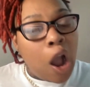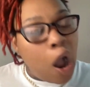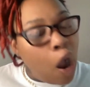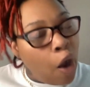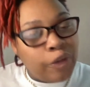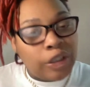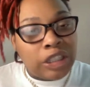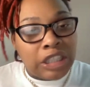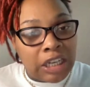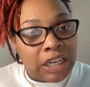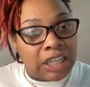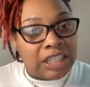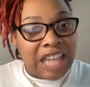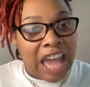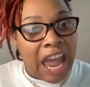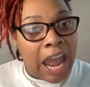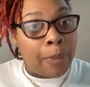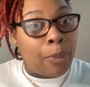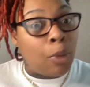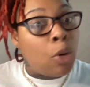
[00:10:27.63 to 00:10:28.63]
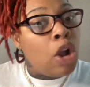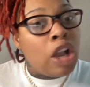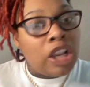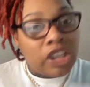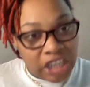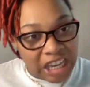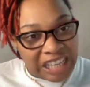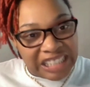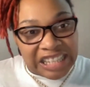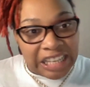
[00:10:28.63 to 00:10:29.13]
over to the table
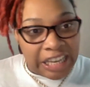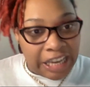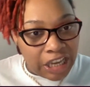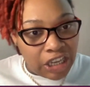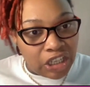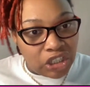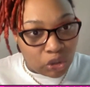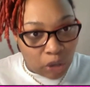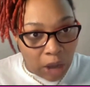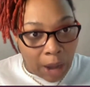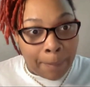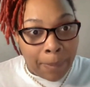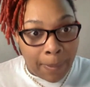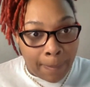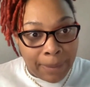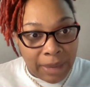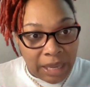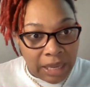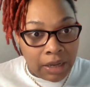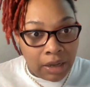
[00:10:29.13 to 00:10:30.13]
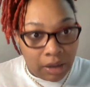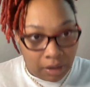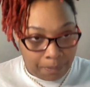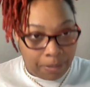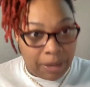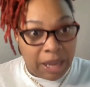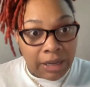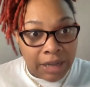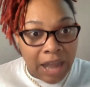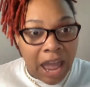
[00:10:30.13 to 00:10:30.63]
just to eavesdrop and be
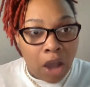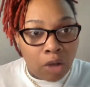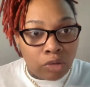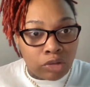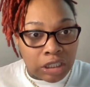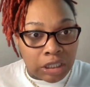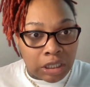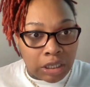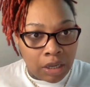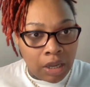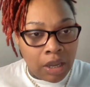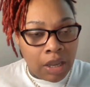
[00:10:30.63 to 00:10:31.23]
nosy.